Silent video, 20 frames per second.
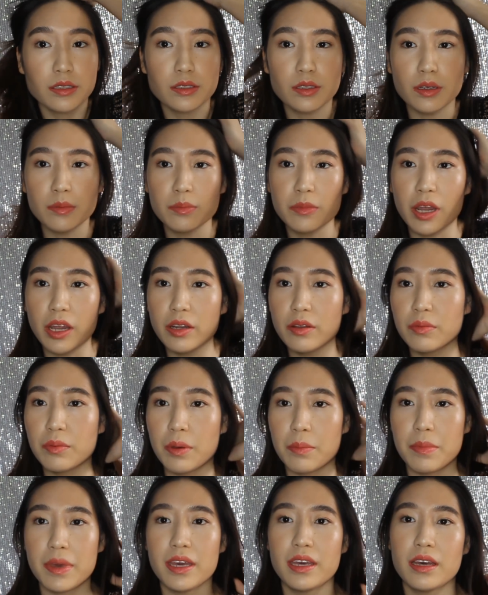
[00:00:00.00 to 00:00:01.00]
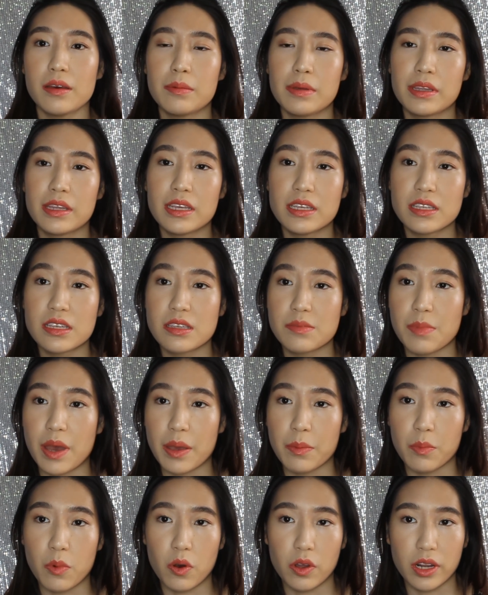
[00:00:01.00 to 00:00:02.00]
so I'm done with my makeup and this is
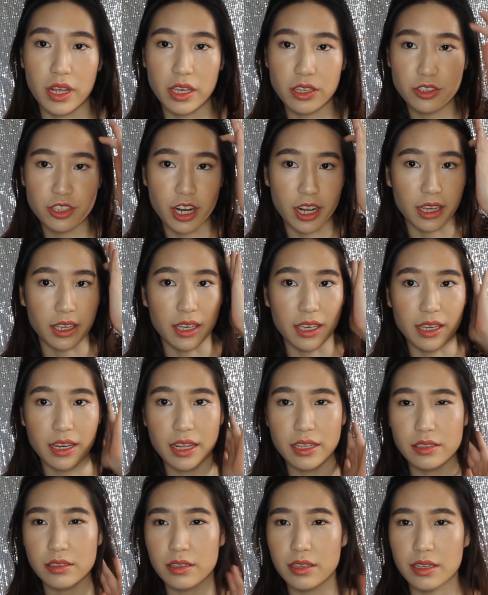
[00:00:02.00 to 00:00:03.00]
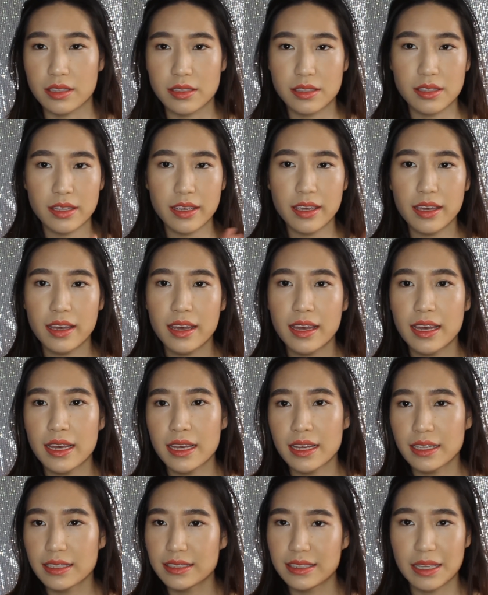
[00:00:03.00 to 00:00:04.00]
my morning check-in. As you can see,
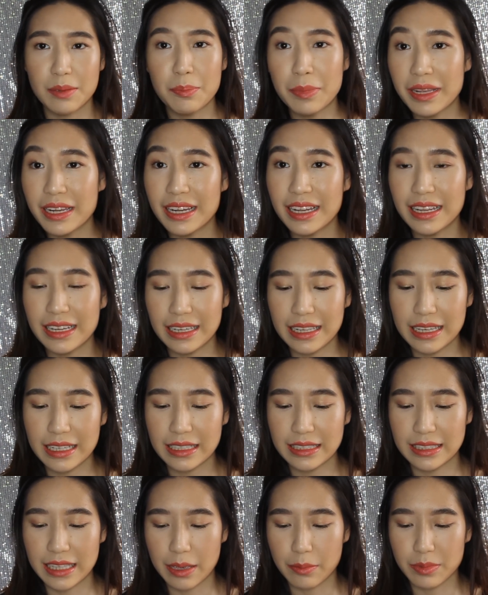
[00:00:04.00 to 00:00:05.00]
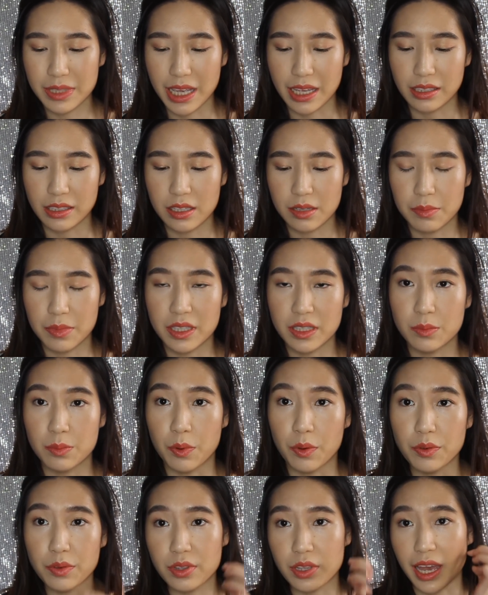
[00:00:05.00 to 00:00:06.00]
similarly, same sentiments,
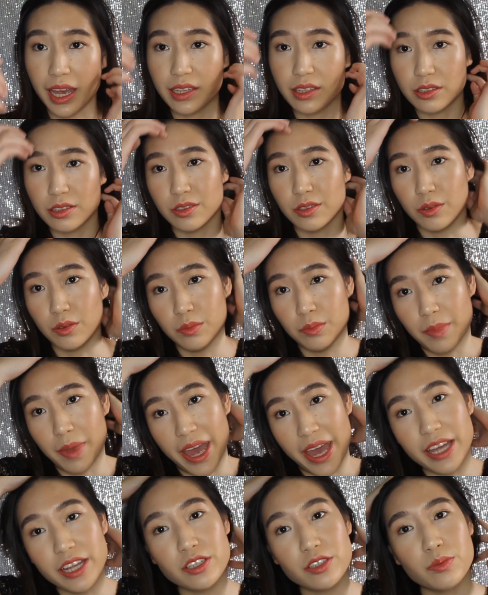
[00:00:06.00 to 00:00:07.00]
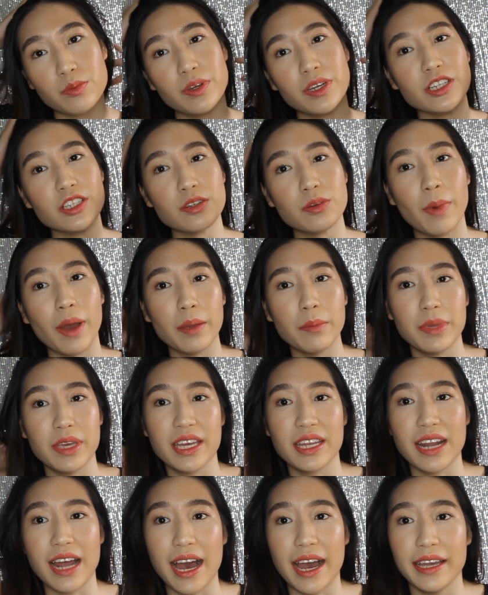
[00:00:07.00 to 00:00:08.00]
both sides don't match, which might be
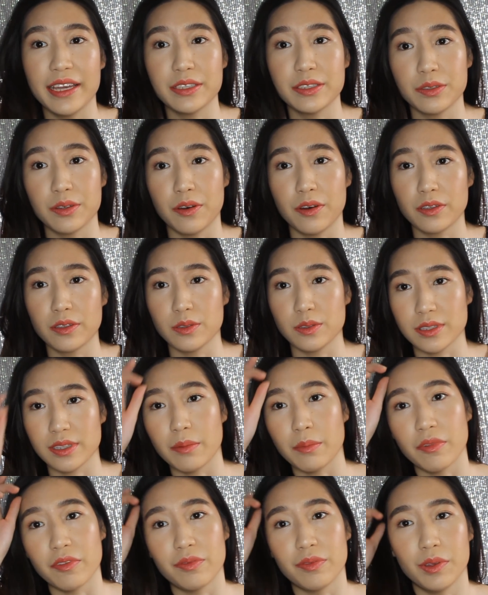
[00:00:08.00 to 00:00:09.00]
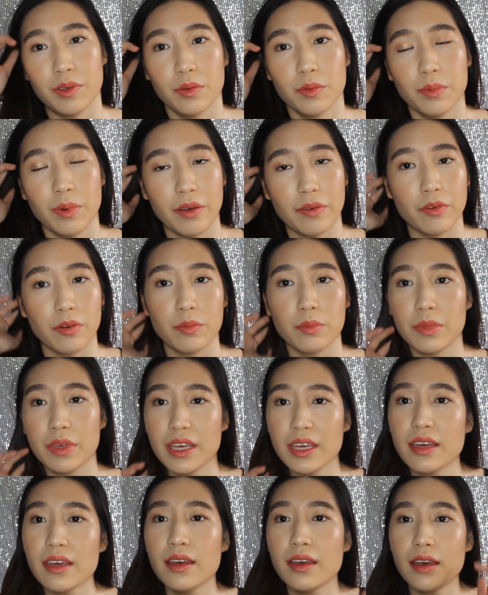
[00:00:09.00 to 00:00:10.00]
an eyesore to some of you, but for
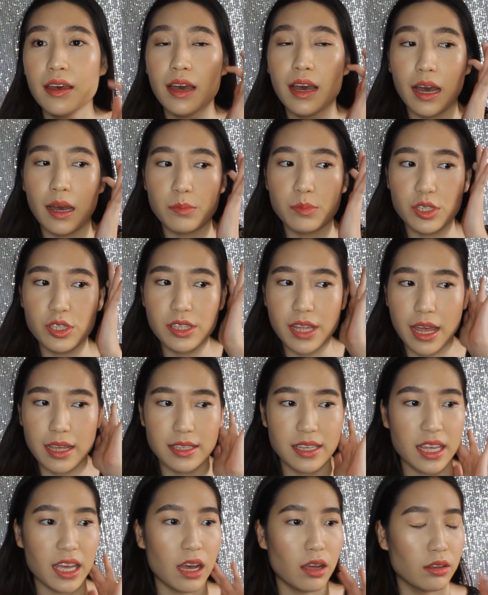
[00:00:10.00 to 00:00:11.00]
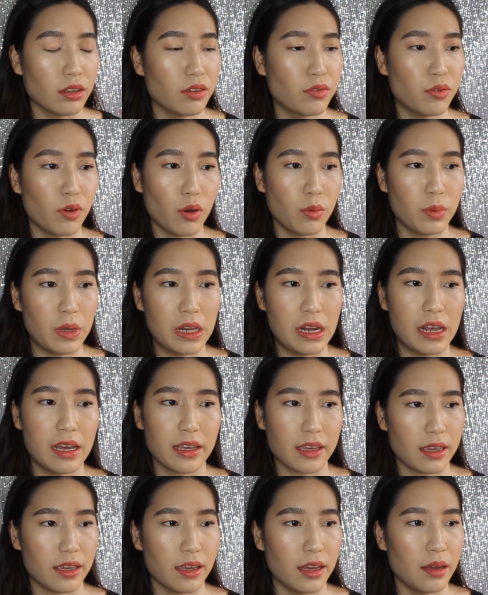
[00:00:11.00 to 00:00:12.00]
me, I'm just testing out the formula
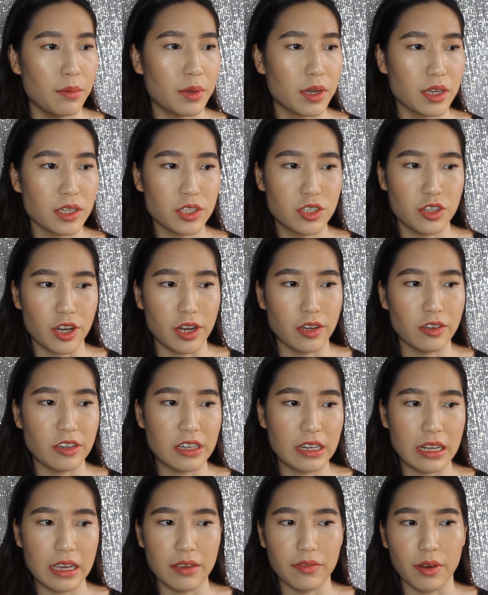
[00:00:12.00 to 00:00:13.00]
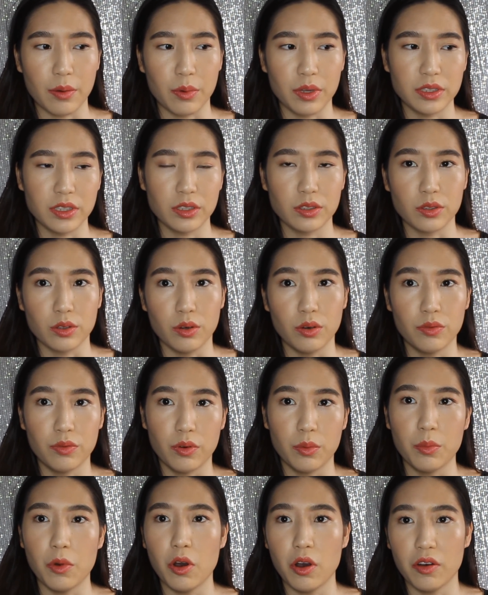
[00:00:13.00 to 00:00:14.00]
here, because generally if I wanted to go
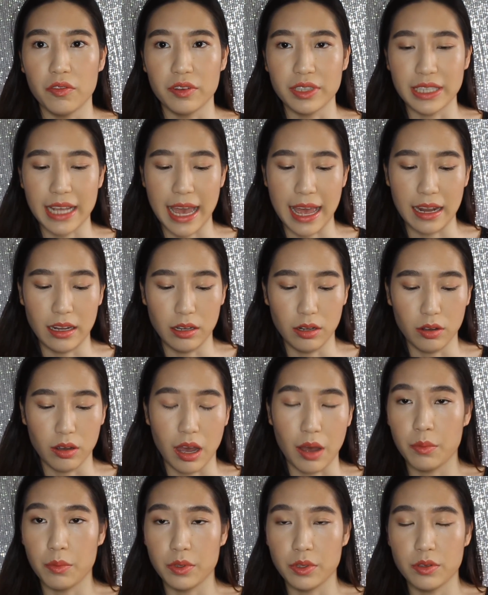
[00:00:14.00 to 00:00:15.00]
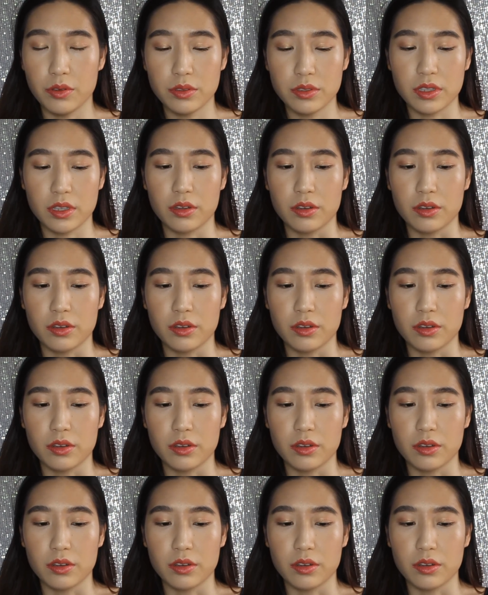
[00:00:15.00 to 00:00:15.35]
for more of a tan look, I would use the